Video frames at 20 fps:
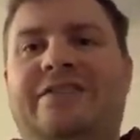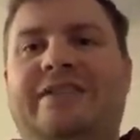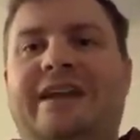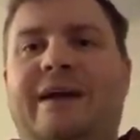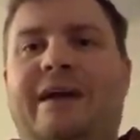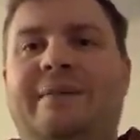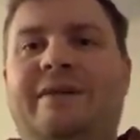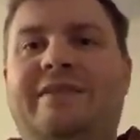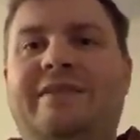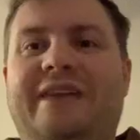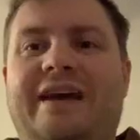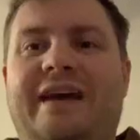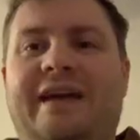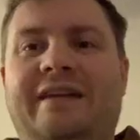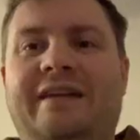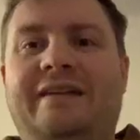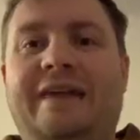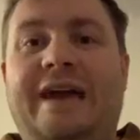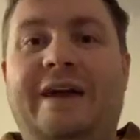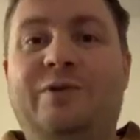damage,
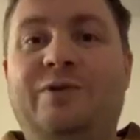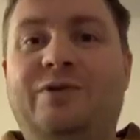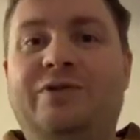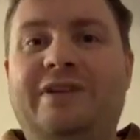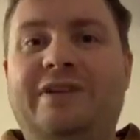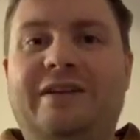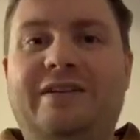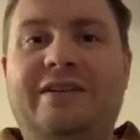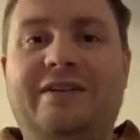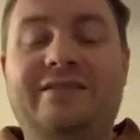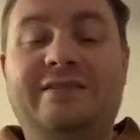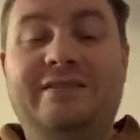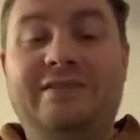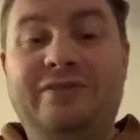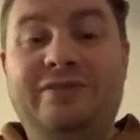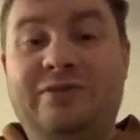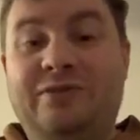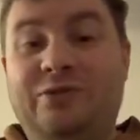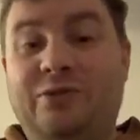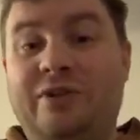and Uta does
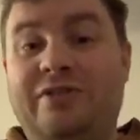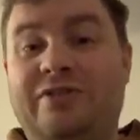3